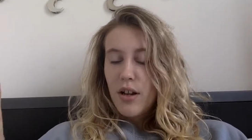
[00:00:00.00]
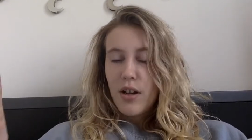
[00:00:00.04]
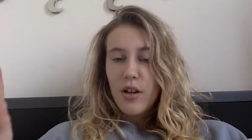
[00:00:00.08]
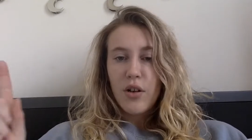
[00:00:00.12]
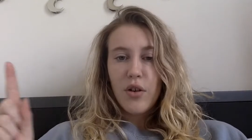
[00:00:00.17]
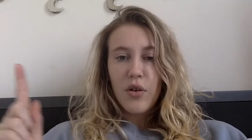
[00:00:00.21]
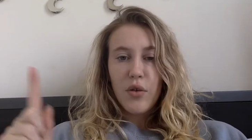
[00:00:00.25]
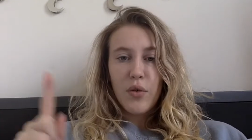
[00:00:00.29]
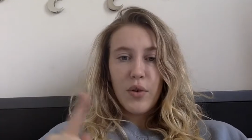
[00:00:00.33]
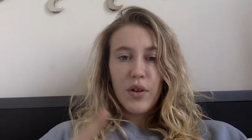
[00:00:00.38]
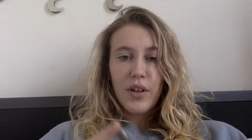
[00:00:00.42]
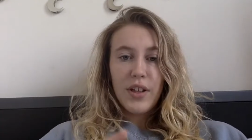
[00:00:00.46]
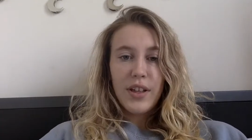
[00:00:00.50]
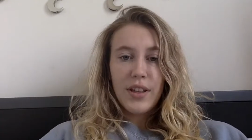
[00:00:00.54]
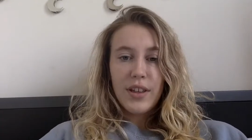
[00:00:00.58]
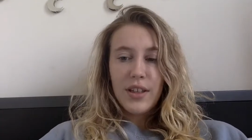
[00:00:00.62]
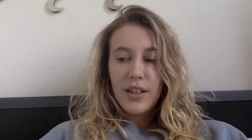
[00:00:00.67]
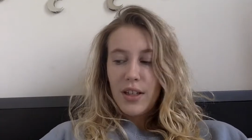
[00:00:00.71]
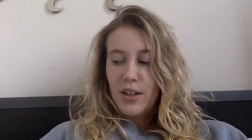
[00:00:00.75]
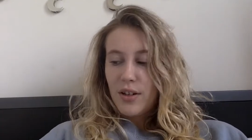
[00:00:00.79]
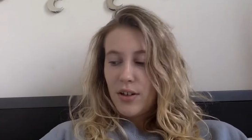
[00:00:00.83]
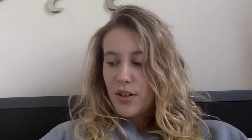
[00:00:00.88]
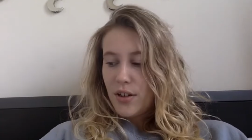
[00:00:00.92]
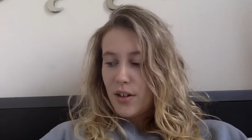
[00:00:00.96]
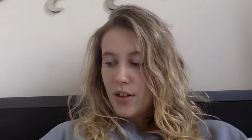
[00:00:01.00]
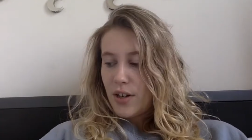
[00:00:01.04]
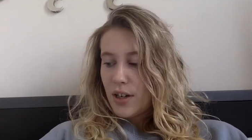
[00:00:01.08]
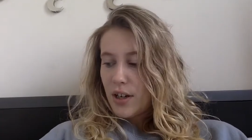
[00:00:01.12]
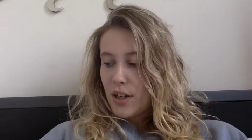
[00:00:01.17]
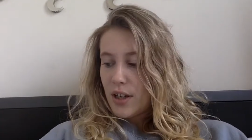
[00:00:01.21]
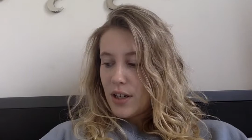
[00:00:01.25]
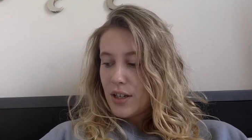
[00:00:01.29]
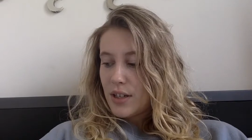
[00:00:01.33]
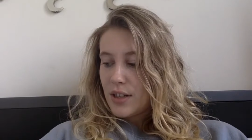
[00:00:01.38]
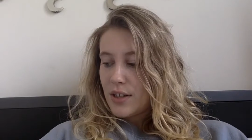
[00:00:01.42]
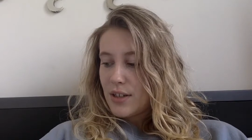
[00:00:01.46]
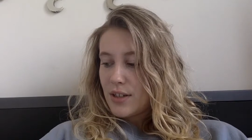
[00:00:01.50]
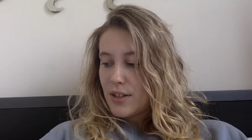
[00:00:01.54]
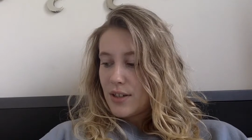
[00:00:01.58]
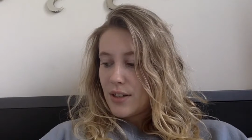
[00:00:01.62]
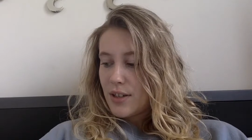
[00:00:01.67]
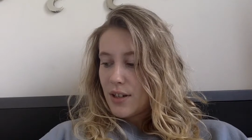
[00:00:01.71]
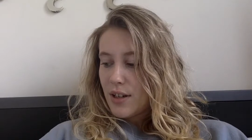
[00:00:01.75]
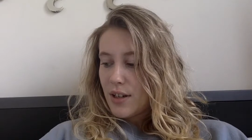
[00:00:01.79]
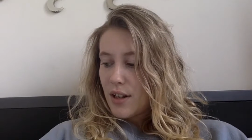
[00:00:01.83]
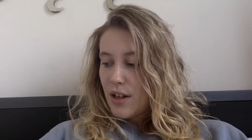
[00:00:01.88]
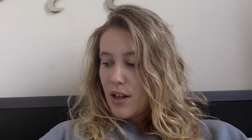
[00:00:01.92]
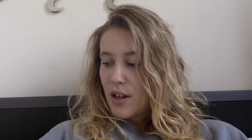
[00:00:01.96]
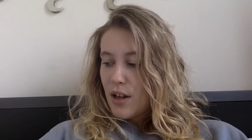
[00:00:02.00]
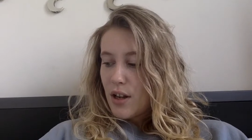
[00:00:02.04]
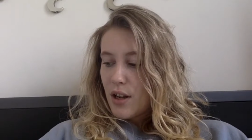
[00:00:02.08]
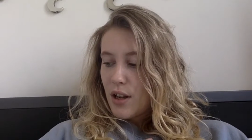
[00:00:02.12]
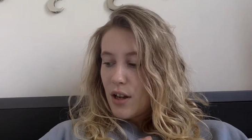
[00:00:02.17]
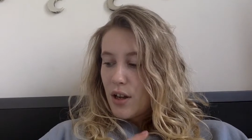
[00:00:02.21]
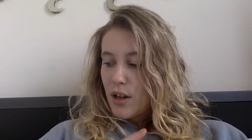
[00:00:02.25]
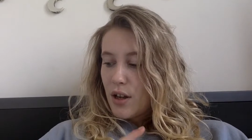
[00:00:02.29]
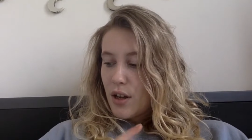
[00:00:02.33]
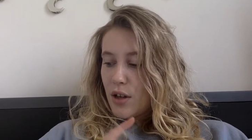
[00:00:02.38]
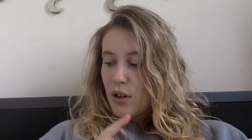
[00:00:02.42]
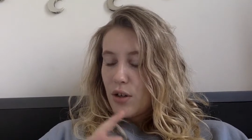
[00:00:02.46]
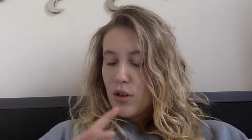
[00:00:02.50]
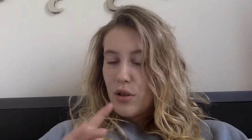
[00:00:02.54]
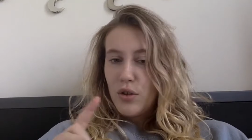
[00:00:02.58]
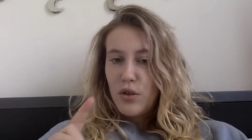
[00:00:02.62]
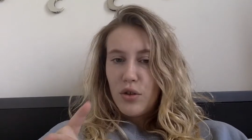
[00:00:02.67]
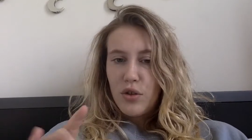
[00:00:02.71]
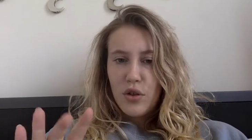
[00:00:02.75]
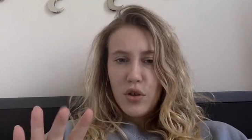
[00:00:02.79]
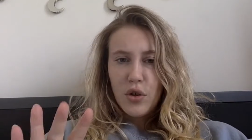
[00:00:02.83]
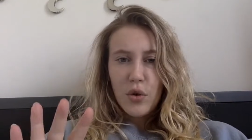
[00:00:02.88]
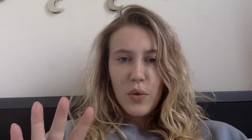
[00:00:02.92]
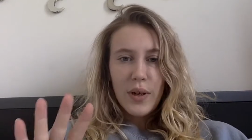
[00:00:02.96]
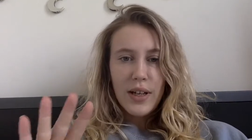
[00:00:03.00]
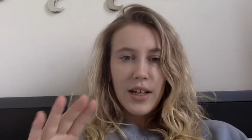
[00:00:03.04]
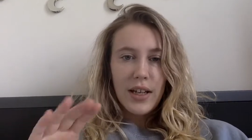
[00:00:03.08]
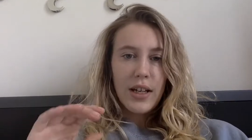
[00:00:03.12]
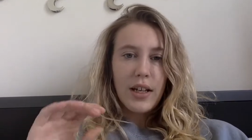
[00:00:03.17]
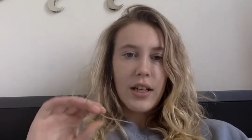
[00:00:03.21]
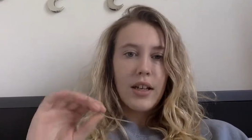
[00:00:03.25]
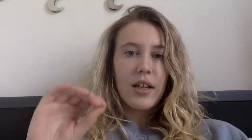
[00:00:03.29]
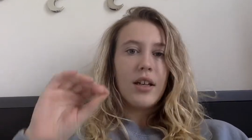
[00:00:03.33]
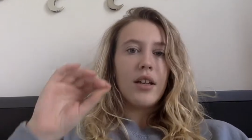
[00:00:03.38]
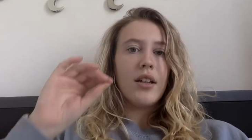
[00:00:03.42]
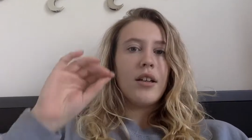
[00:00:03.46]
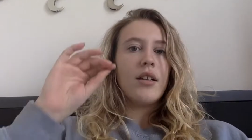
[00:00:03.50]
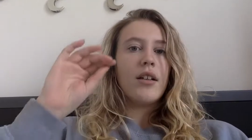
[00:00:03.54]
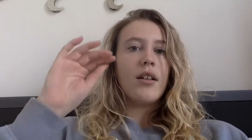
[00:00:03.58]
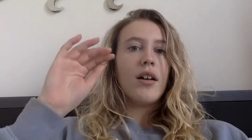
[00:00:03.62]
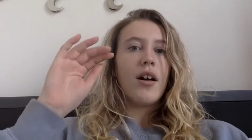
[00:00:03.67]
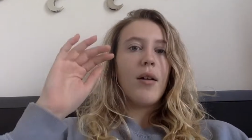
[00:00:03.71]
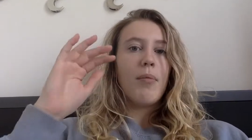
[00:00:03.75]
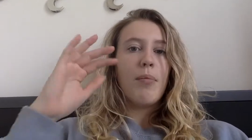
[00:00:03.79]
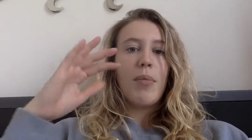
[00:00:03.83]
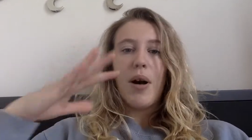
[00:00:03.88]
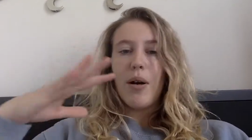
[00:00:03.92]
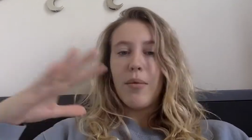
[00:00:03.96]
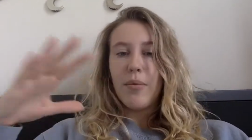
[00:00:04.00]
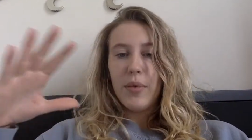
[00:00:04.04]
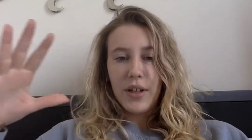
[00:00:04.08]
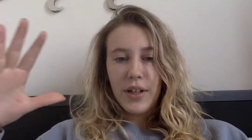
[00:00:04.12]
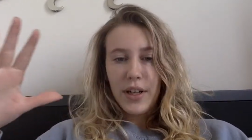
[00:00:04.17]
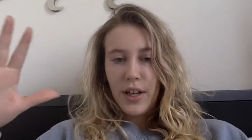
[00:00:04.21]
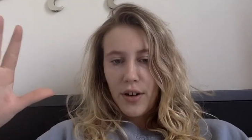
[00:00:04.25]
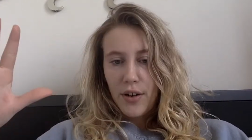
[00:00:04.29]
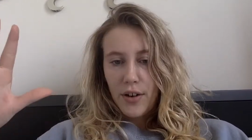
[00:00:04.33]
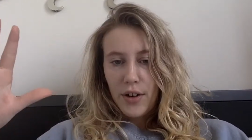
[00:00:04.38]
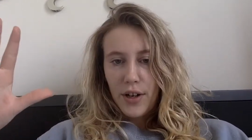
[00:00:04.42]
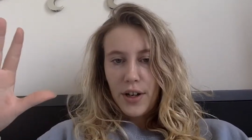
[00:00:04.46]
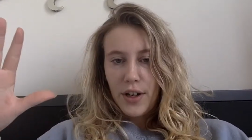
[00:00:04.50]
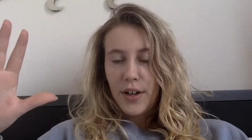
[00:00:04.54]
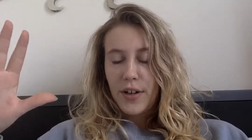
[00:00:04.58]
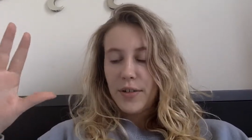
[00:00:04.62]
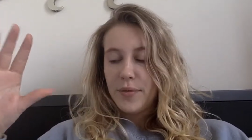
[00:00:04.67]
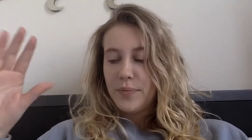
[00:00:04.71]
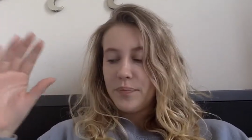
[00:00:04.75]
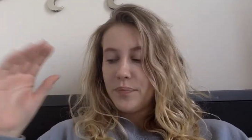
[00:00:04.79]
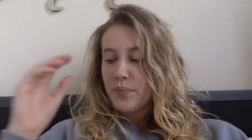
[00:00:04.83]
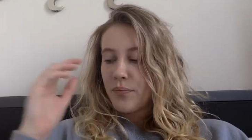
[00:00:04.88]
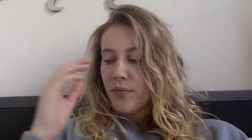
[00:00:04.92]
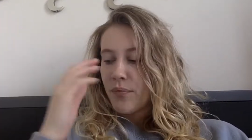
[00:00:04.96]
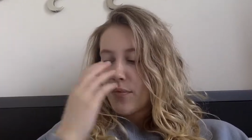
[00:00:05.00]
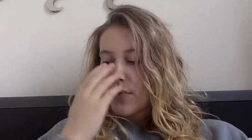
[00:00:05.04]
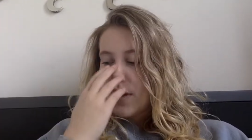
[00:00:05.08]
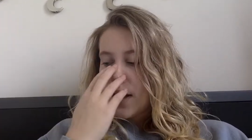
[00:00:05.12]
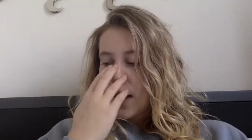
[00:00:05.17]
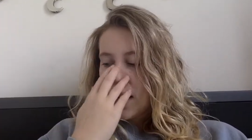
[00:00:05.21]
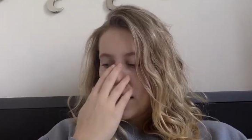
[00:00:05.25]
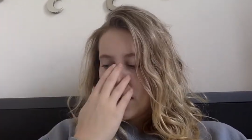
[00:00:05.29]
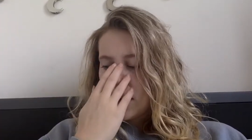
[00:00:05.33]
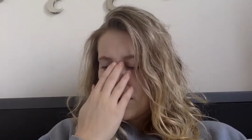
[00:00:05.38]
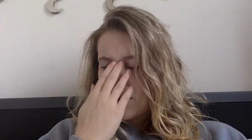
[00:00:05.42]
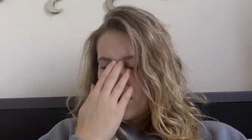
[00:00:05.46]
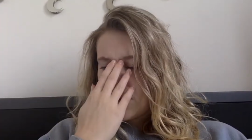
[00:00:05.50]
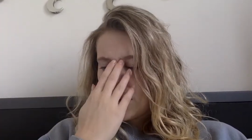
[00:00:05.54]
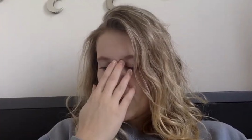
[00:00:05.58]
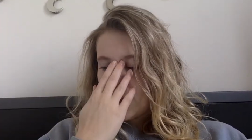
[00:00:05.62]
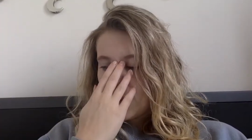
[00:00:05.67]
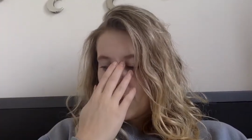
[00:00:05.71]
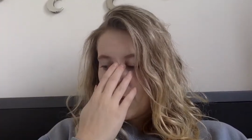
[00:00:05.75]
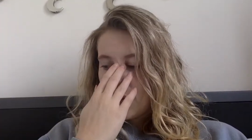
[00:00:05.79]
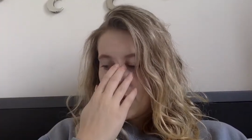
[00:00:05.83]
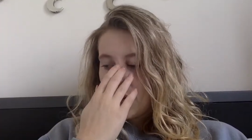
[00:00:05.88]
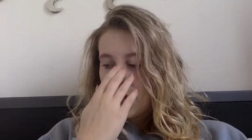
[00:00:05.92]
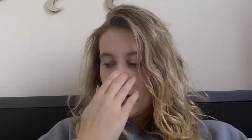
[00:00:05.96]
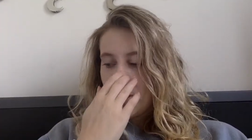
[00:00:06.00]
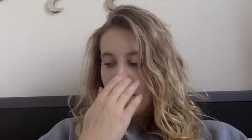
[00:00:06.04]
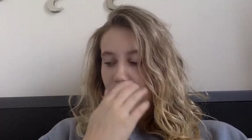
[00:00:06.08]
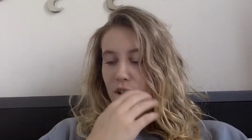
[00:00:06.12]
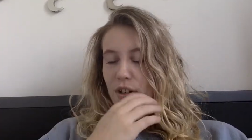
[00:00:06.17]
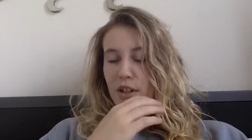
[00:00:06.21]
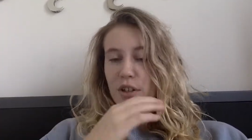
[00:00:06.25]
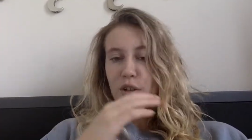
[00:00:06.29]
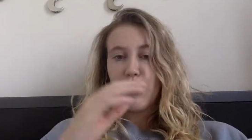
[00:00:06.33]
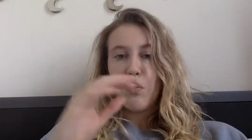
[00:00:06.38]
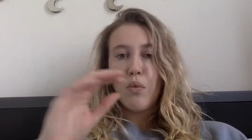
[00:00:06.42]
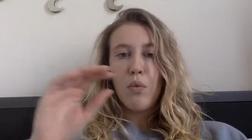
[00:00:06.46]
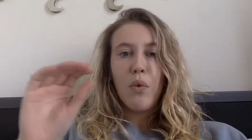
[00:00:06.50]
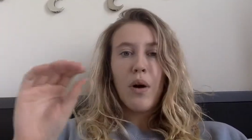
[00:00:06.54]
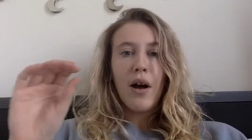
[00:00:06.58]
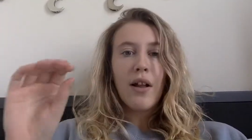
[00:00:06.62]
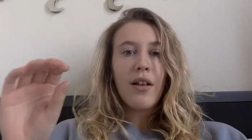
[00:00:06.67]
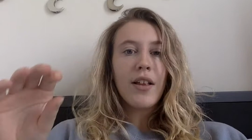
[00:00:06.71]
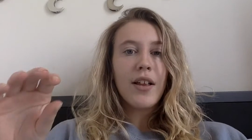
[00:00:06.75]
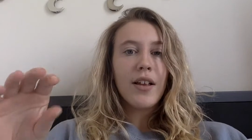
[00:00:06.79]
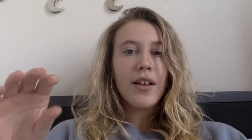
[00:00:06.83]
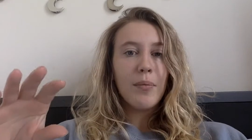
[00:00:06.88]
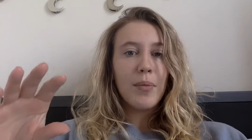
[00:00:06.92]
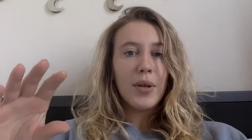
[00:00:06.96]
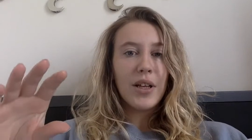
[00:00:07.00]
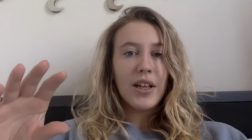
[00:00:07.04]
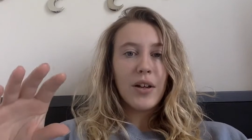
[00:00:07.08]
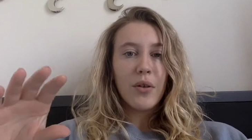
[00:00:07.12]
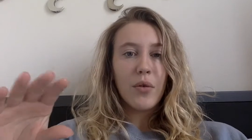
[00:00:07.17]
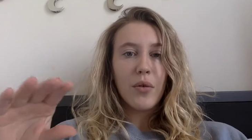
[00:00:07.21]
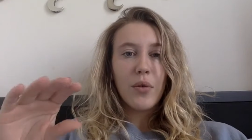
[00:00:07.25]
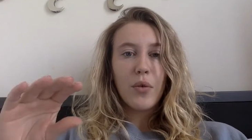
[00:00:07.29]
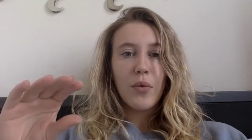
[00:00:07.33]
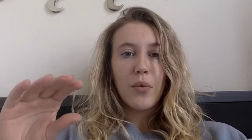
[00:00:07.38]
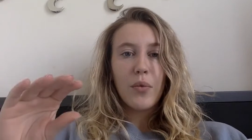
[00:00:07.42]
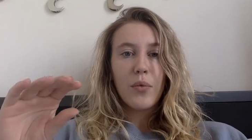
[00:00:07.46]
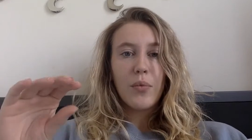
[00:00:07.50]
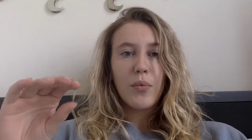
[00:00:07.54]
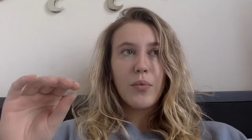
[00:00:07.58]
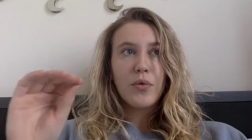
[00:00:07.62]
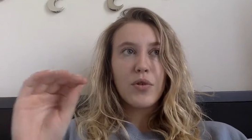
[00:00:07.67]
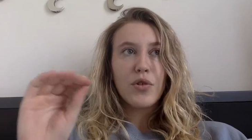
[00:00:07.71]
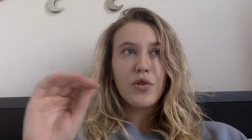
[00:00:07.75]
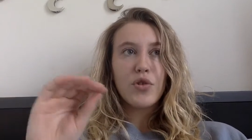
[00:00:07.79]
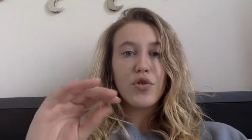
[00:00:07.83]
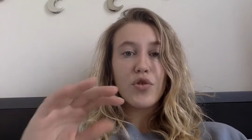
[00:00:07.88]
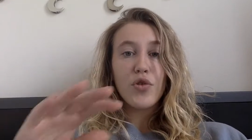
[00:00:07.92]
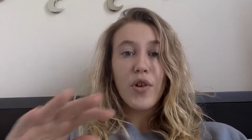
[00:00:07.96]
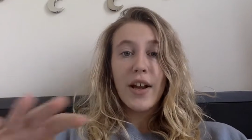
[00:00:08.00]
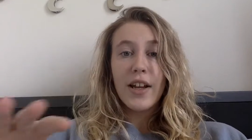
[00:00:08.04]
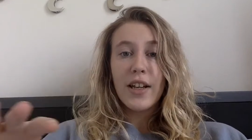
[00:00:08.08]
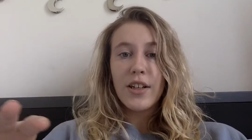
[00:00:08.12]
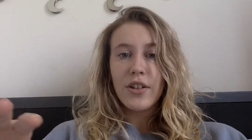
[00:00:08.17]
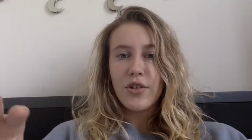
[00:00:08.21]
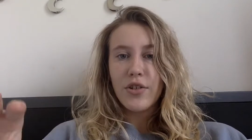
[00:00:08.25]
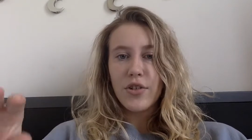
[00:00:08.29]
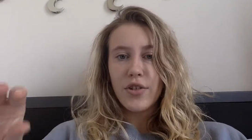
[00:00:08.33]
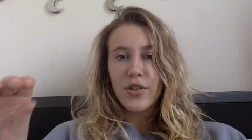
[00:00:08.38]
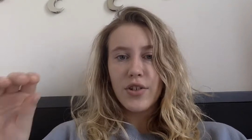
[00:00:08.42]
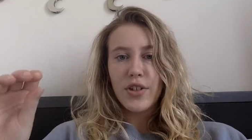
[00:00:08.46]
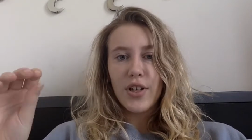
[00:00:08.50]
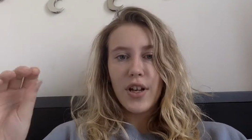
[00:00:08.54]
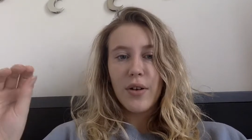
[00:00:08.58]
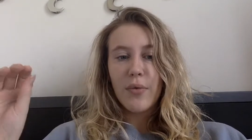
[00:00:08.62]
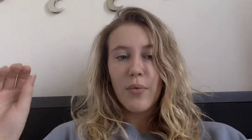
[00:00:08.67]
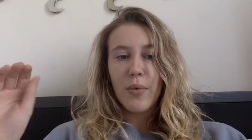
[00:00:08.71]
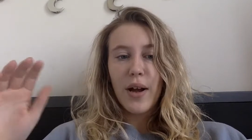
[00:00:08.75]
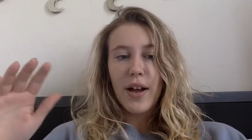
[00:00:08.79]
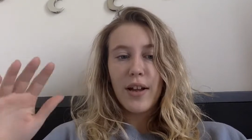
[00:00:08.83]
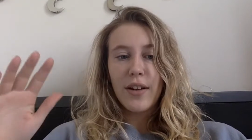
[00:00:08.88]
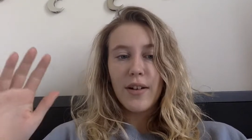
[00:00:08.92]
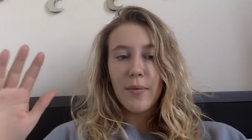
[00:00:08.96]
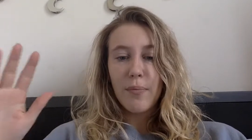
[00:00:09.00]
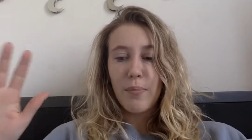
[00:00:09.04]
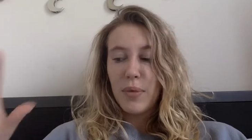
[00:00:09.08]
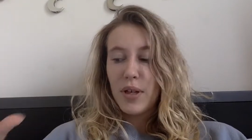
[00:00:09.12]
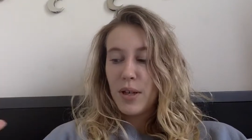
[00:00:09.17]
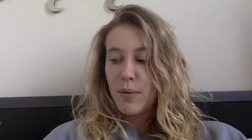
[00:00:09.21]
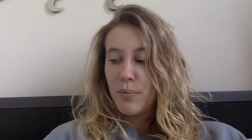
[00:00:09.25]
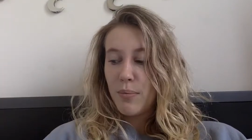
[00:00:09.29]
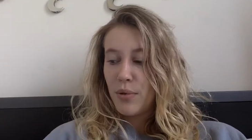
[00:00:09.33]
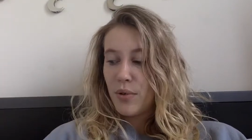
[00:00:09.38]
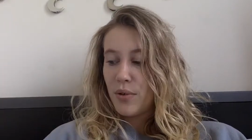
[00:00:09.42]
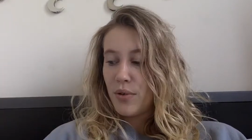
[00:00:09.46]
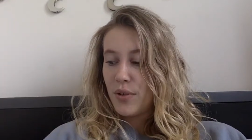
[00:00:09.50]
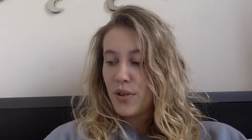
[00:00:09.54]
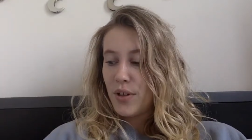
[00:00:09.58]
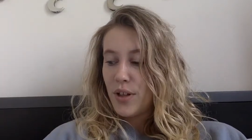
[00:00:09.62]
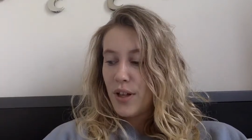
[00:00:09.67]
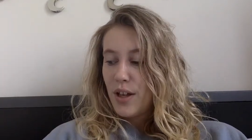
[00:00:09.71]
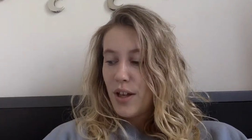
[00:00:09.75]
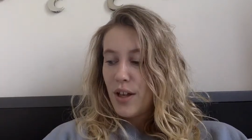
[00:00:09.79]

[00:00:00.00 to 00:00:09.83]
Guerrilla theater is doing it in a public area, and invisible theater is welcoming strangers and random people